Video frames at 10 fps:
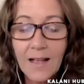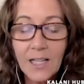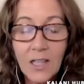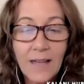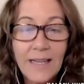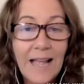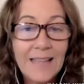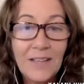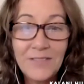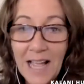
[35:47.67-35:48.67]
Kalani, I
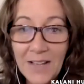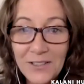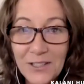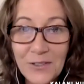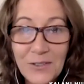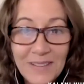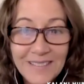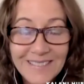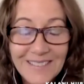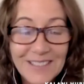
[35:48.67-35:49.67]
loved having you.
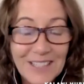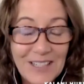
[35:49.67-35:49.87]
It was